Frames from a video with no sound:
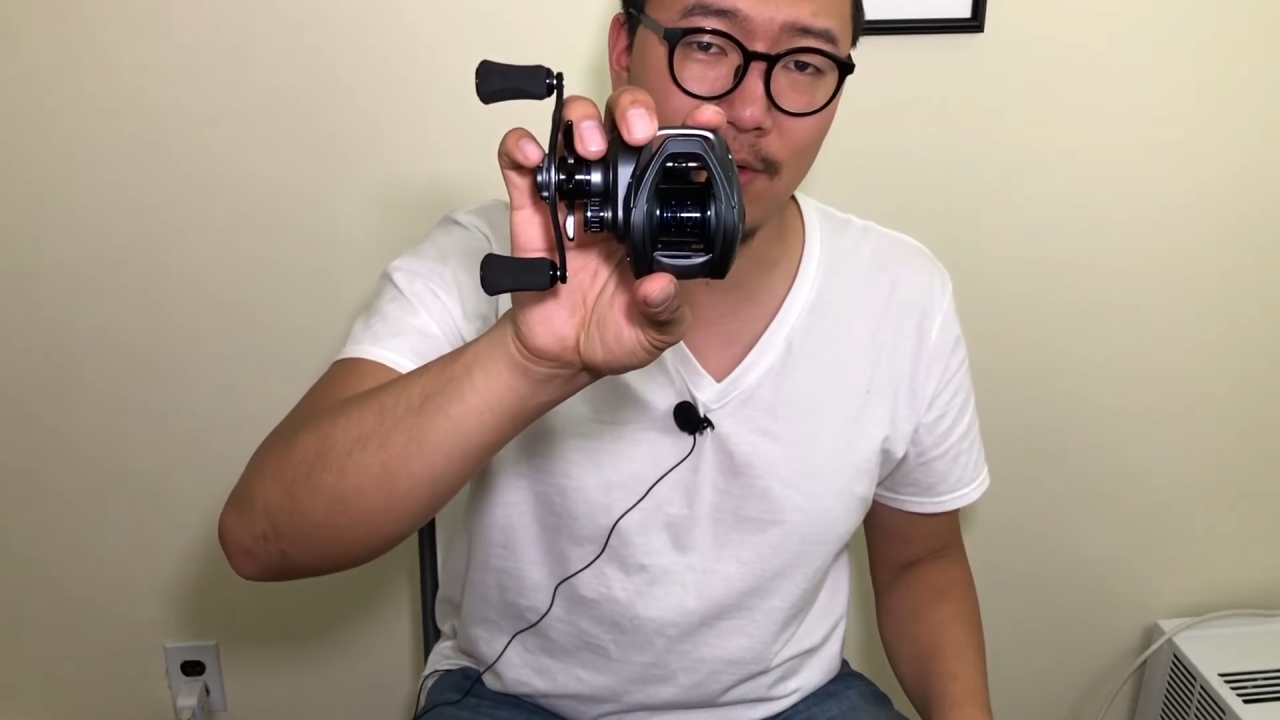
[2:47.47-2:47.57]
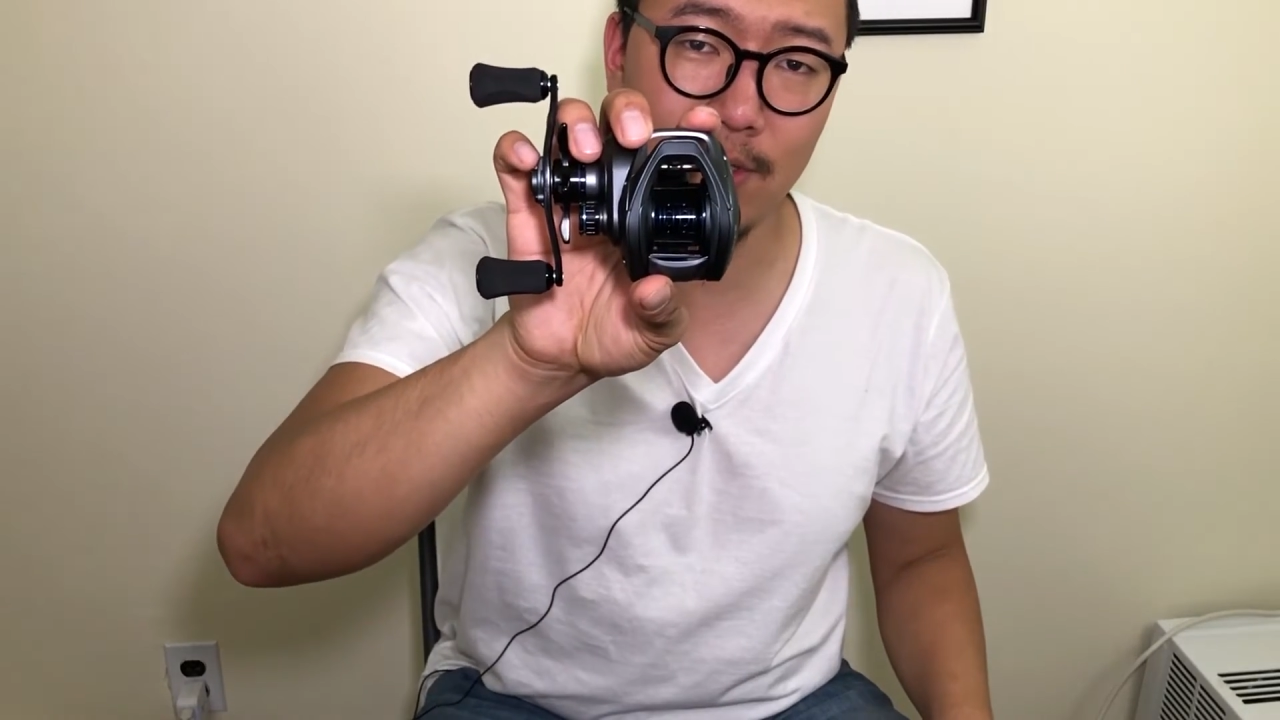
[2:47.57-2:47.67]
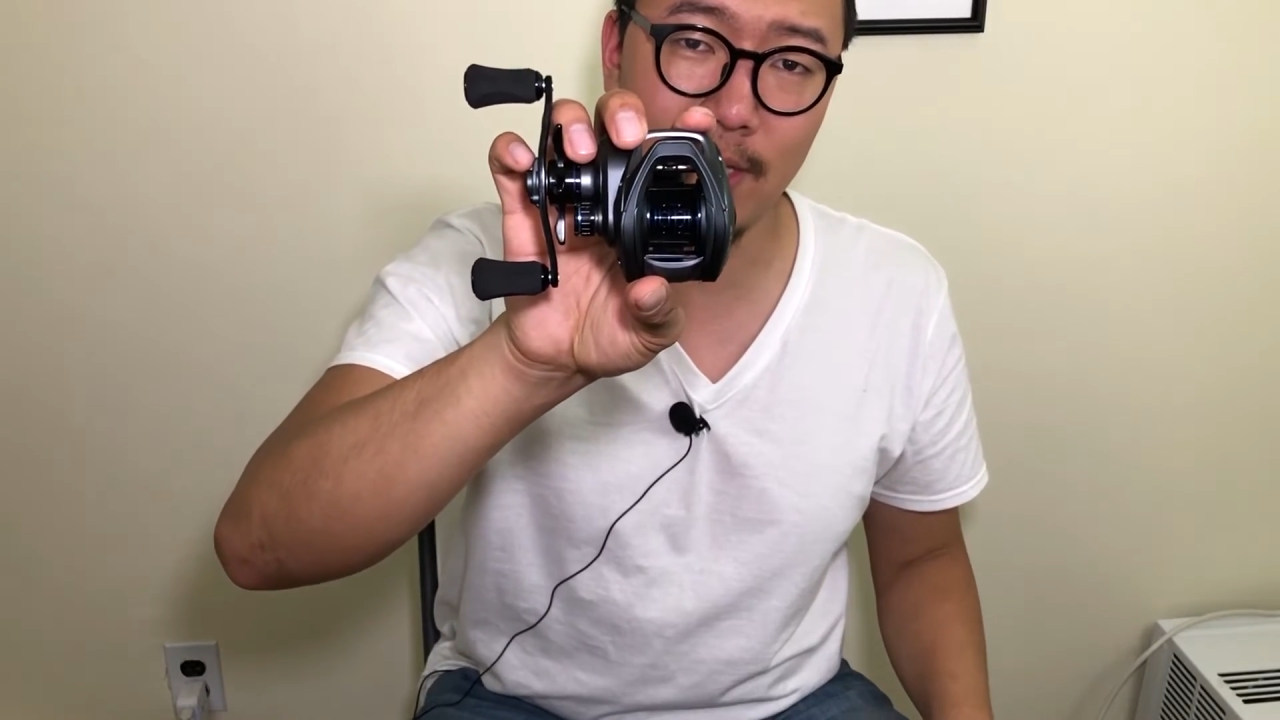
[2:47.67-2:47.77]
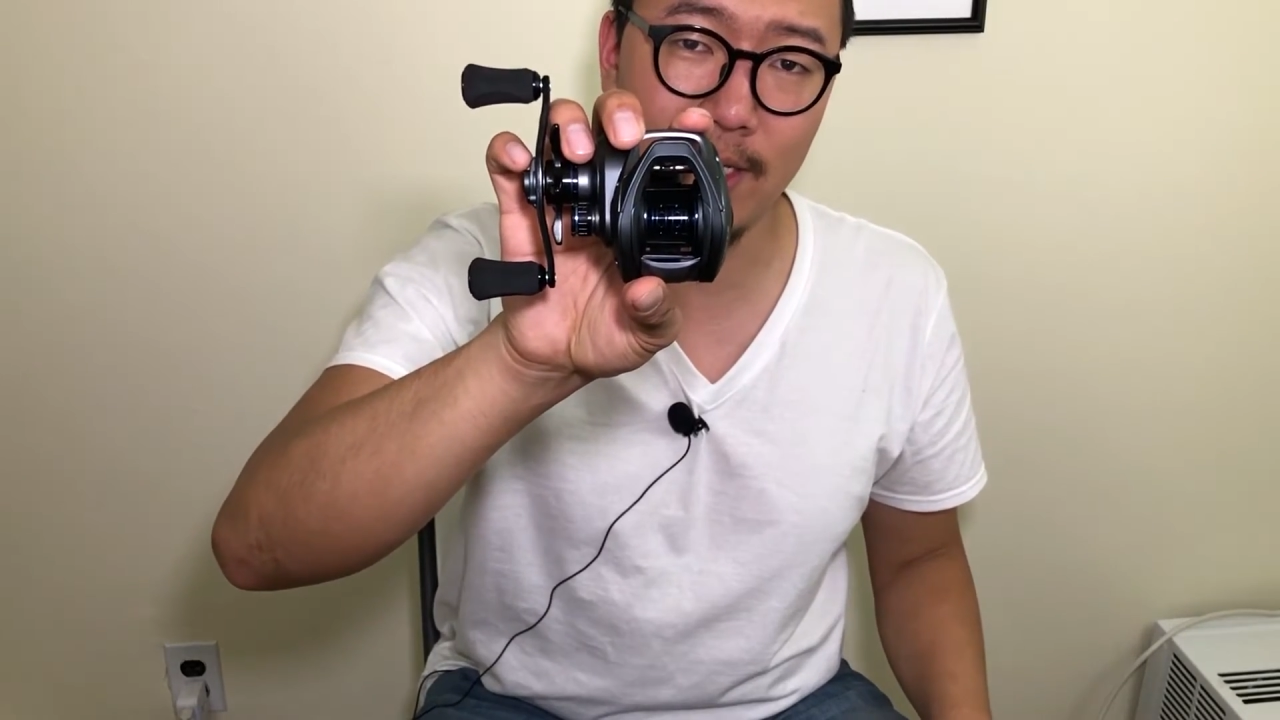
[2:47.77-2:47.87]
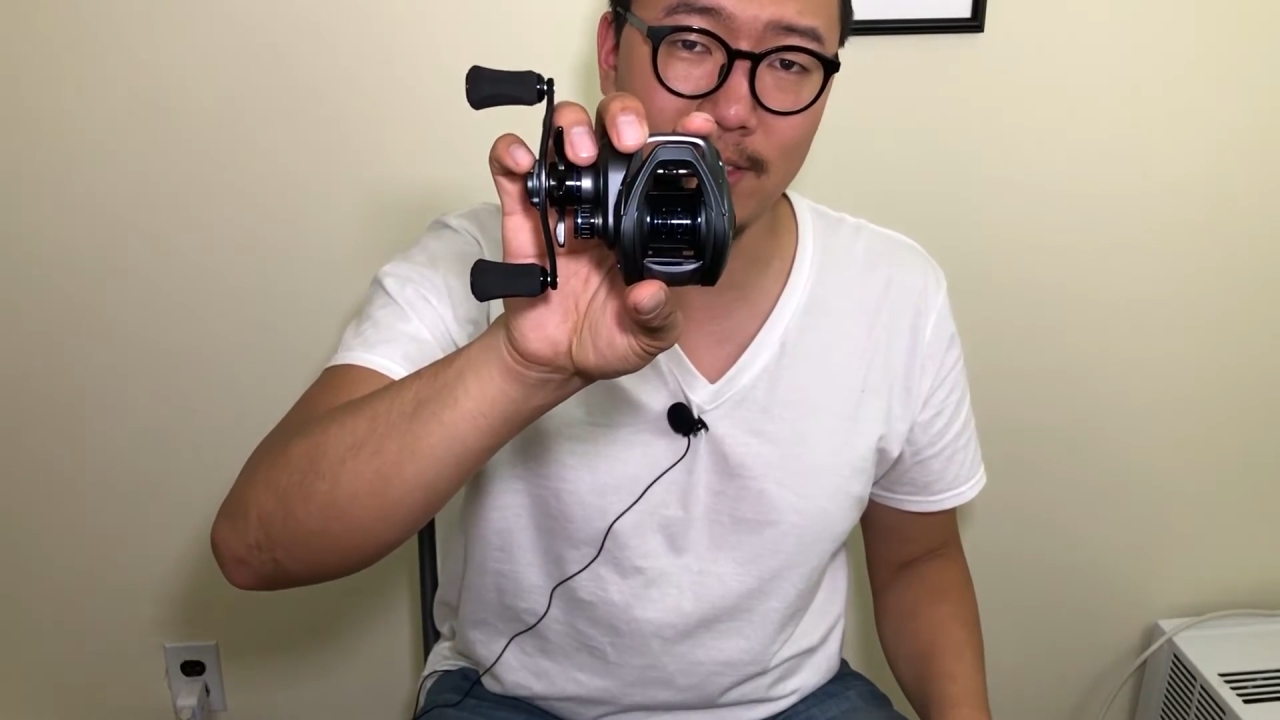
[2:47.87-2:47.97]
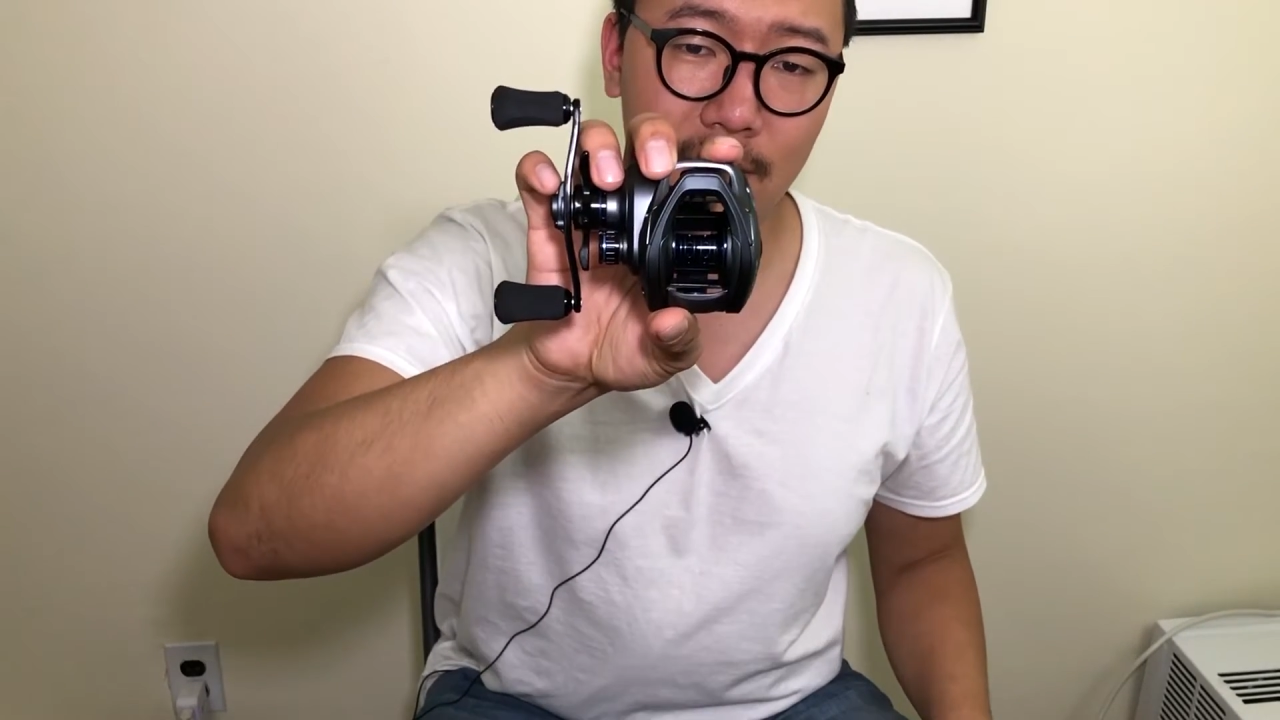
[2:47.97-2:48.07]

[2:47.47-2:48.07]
it a test.